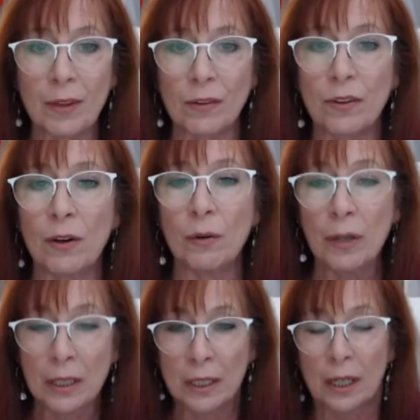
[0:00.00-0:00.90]

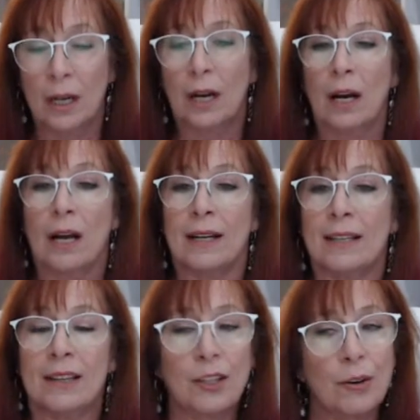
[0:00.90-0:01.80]
So
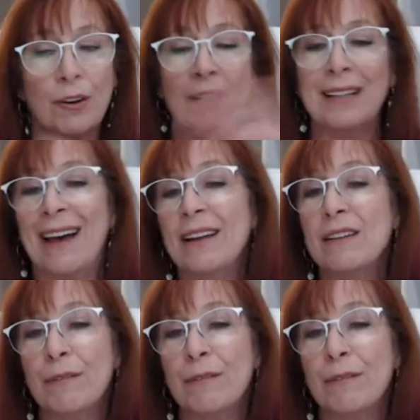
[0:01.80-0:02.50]
there are a lot of